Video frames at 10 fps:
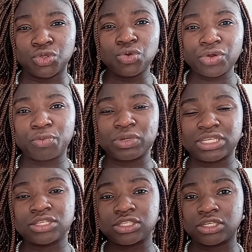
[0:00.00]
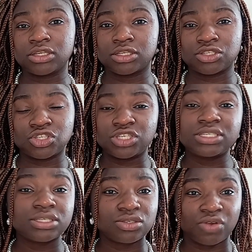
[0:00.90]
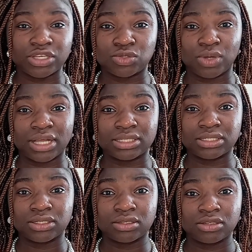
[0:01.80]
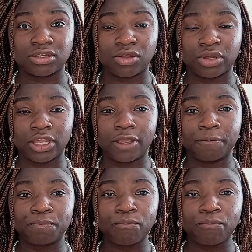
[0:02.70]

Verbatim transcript: you're representing Jesus Christ to us, okay?